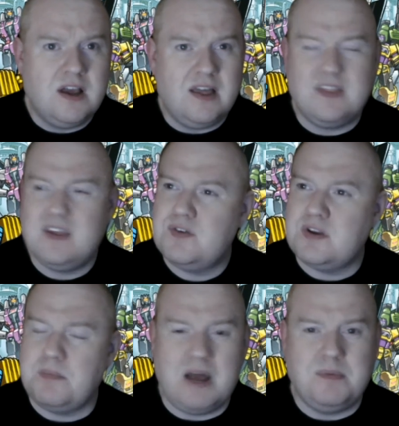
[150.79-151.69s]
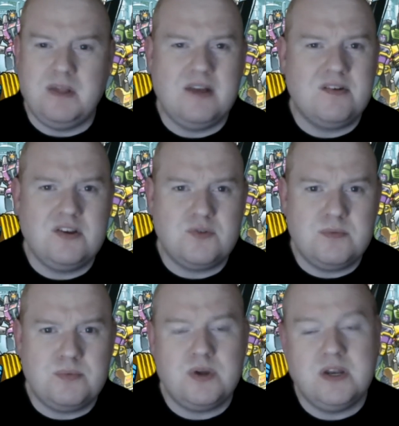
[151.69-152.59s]
I think it was a Black Ranger at
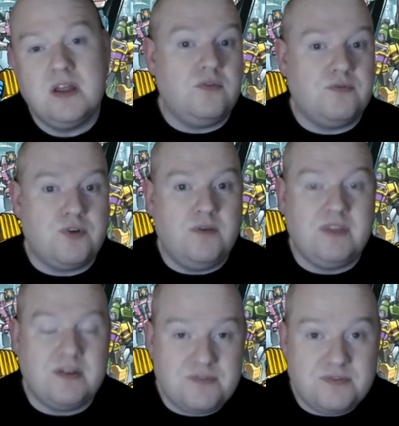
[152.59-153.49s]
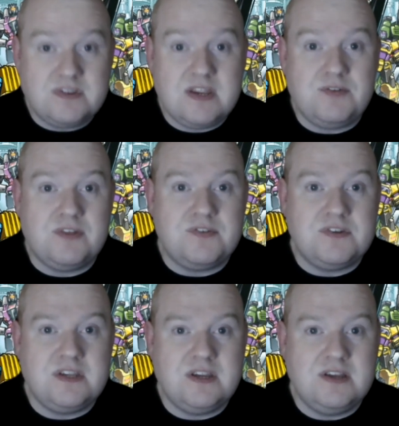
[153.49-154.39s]
one point from several different
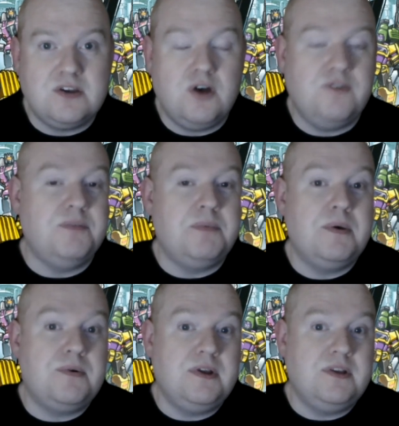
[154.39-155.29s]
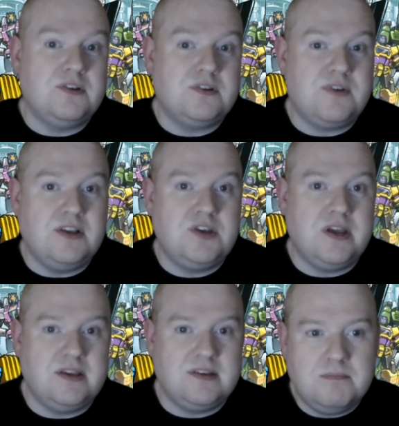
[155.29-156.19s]
series of the Power Rangers
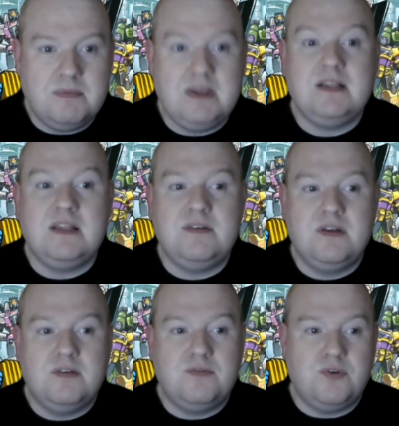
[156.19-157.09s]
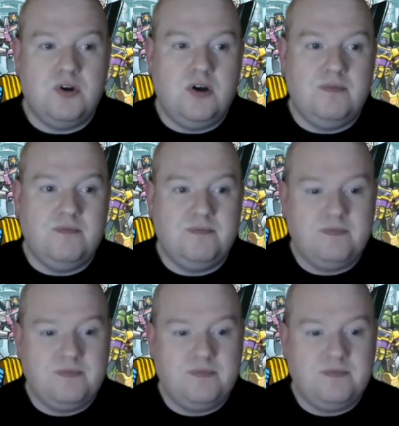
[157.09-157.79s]
franchise, mainly from